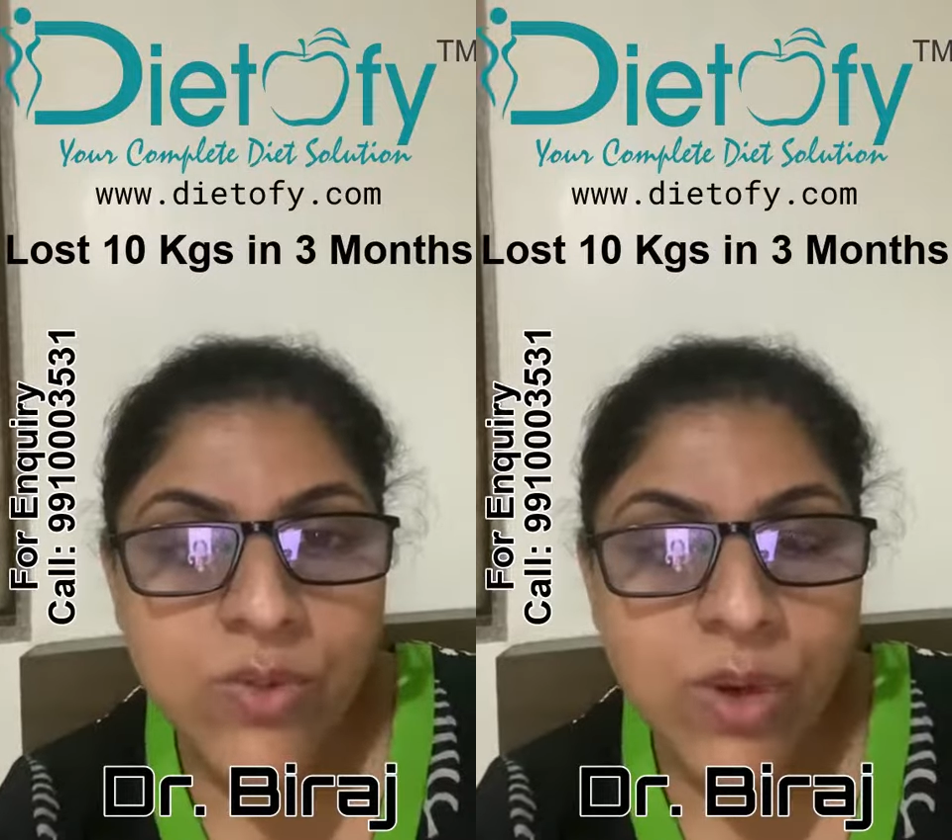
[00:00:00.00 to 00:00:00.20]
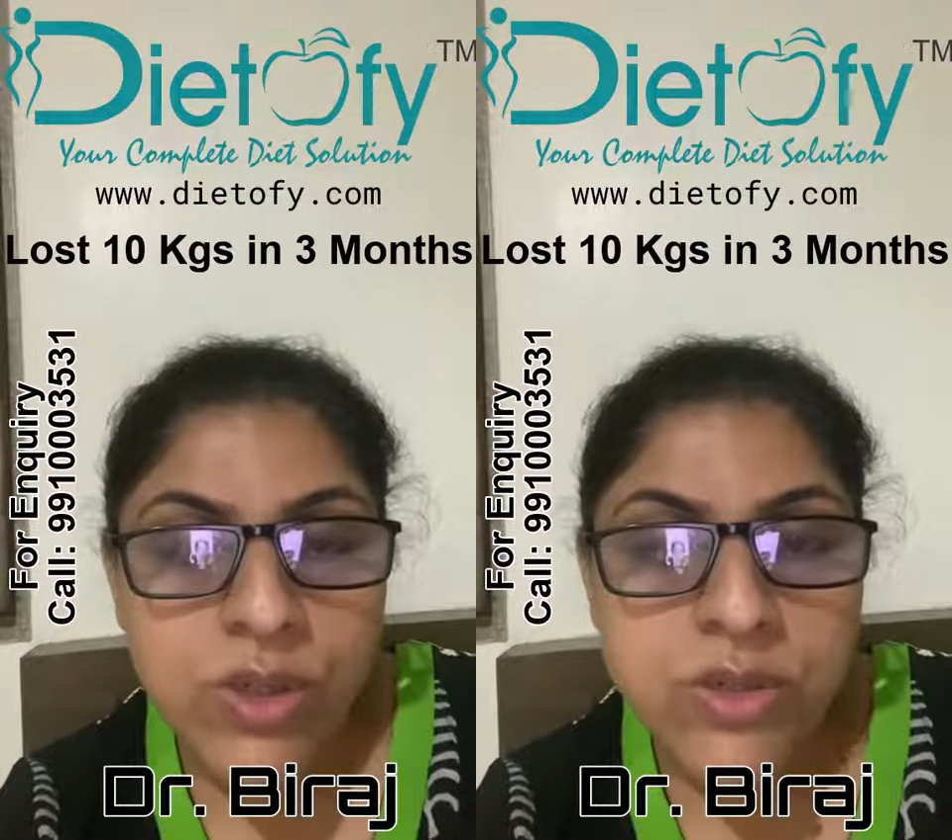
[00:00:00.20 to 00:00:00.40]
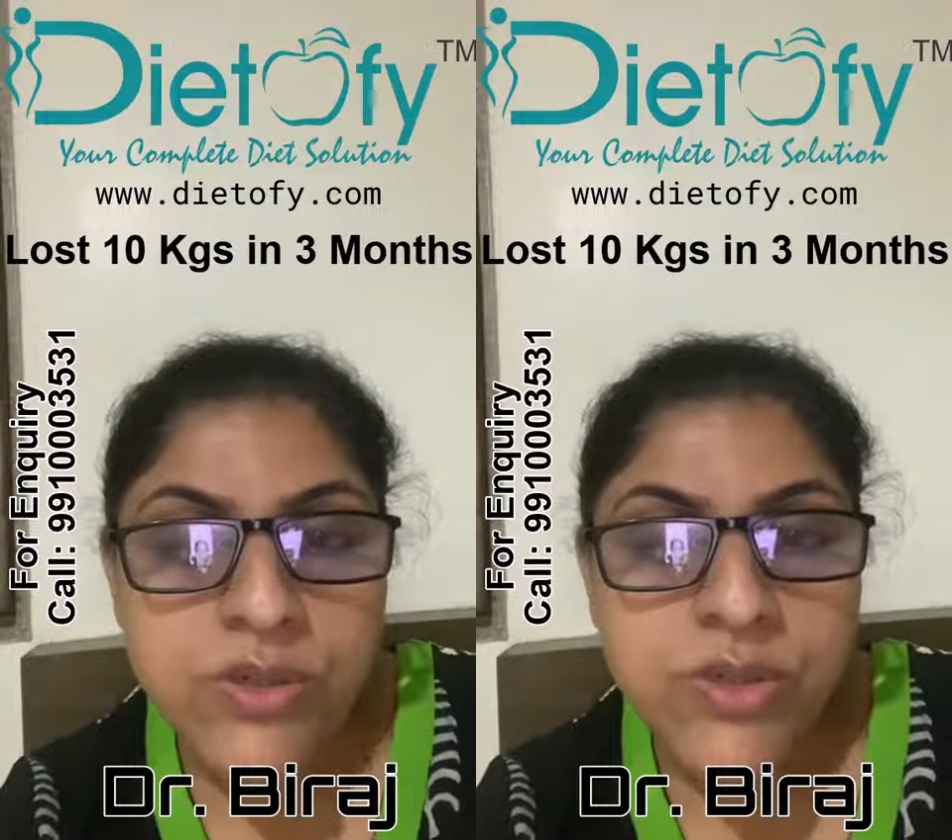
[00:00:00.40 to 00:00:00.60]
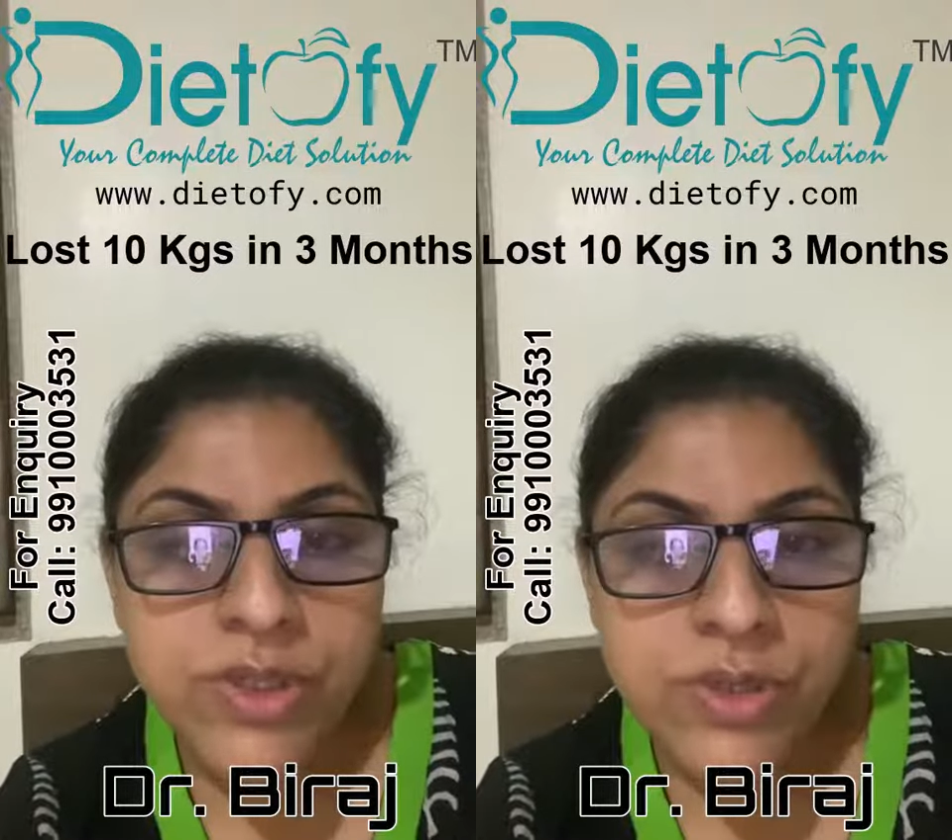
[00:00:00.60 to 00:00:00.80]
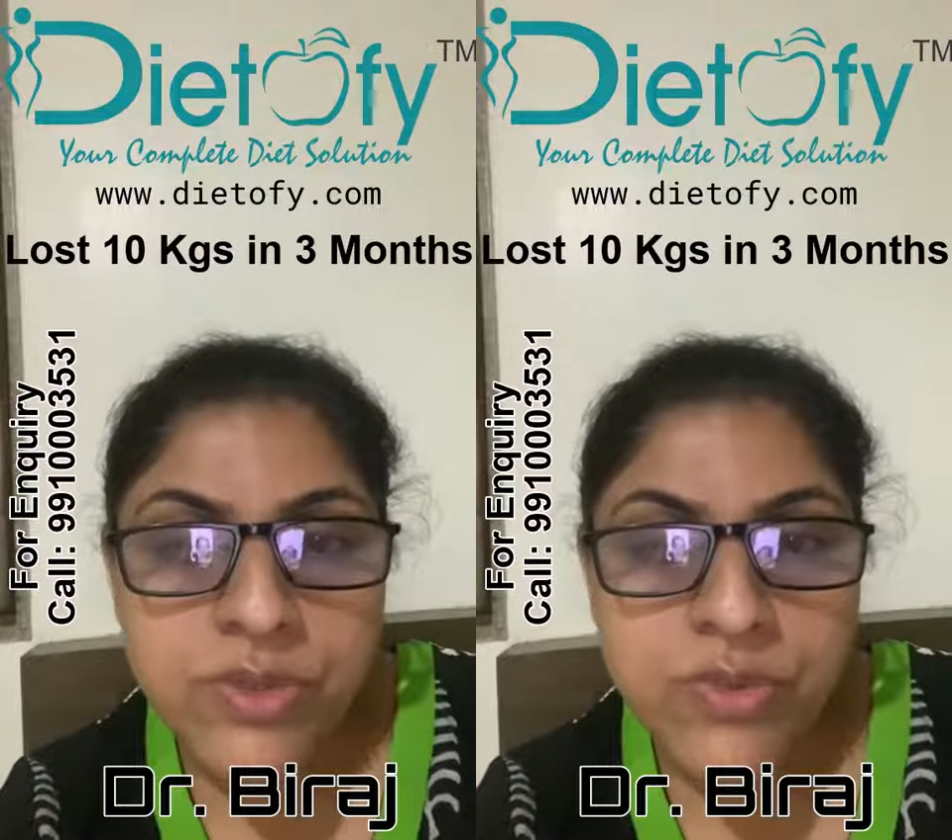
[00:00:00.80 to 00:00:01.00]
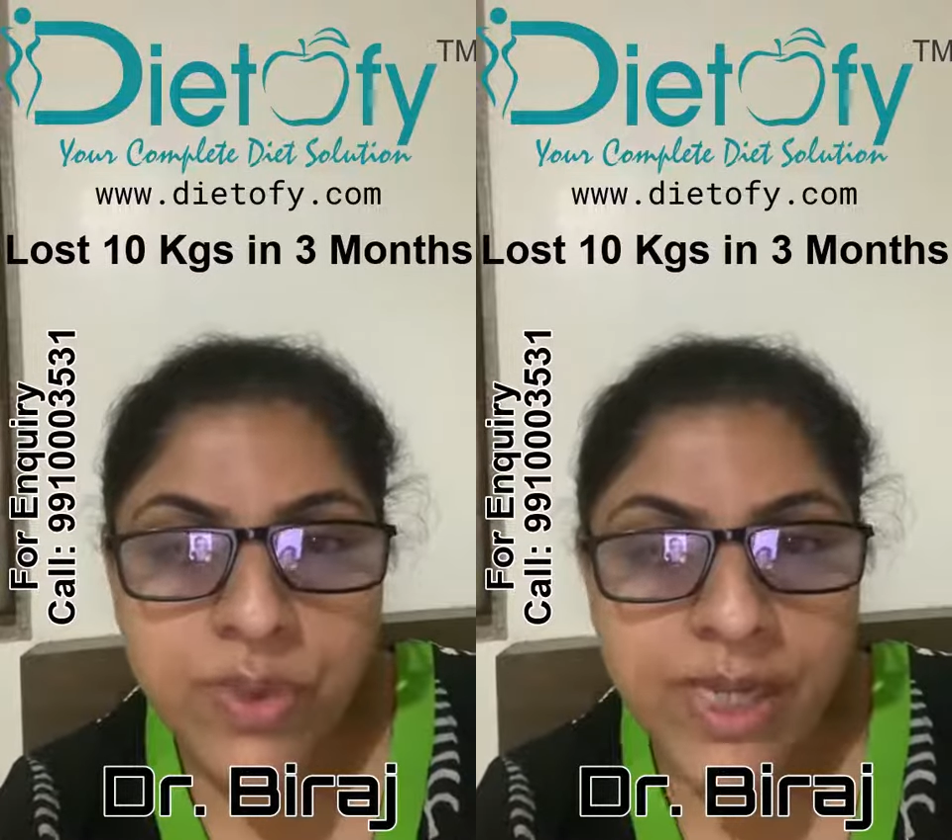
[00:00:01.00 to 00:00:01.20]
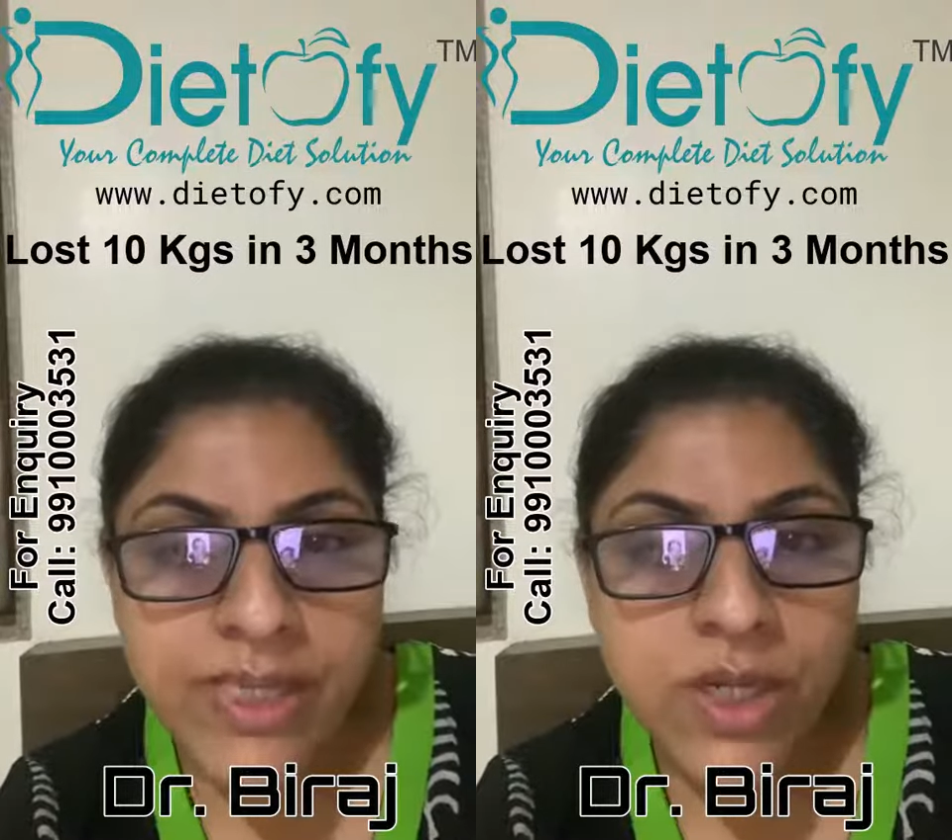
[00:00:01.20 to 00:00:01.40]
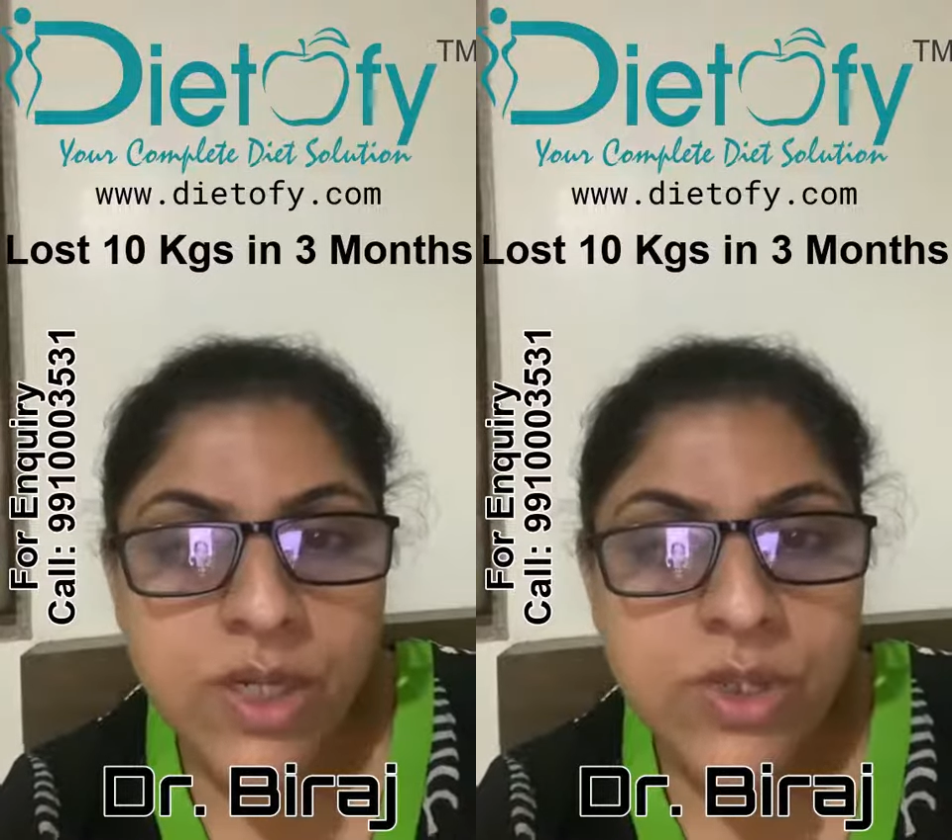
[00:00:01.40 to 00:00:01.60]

wants to reduce weight